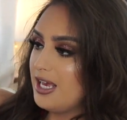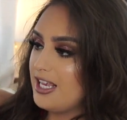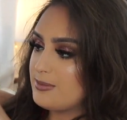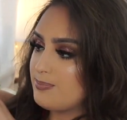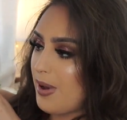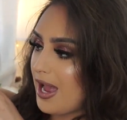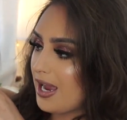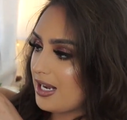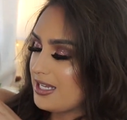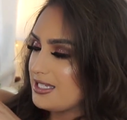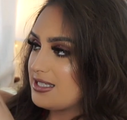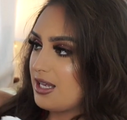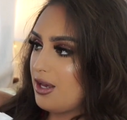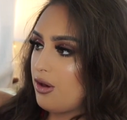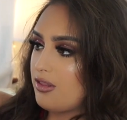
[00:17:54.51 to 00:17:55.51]
it's
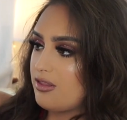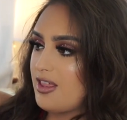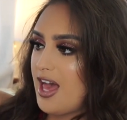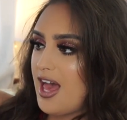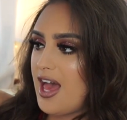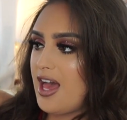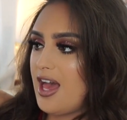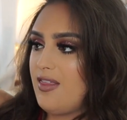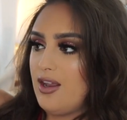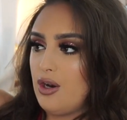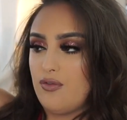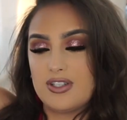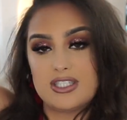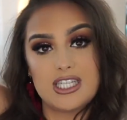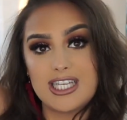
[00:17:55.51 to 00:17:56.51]
backless there and then
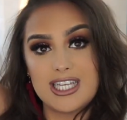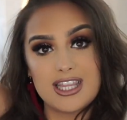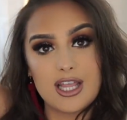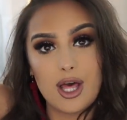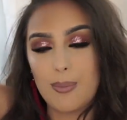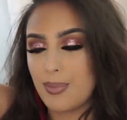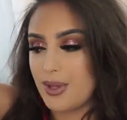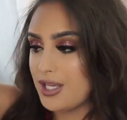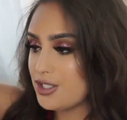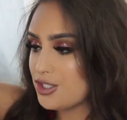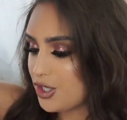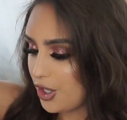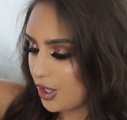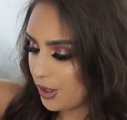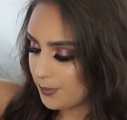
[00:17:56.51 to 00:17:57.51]
obviously that bit
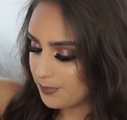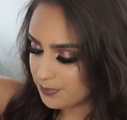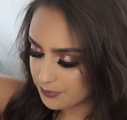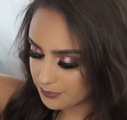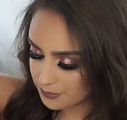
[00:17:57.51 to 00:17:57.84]
too